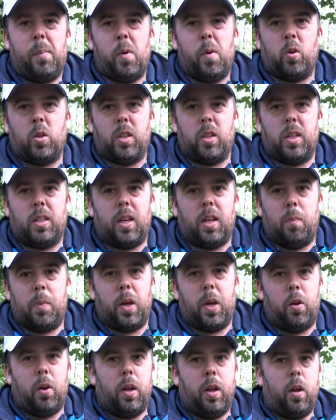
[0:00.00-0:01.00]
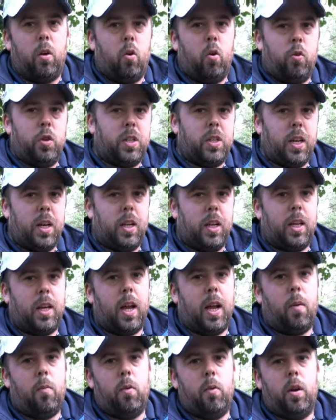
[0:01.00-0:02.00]
Most of this I'll be on the other side of the
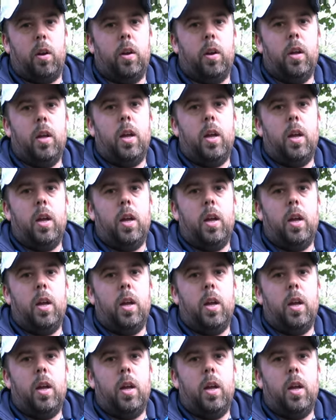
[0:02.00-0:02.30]
camera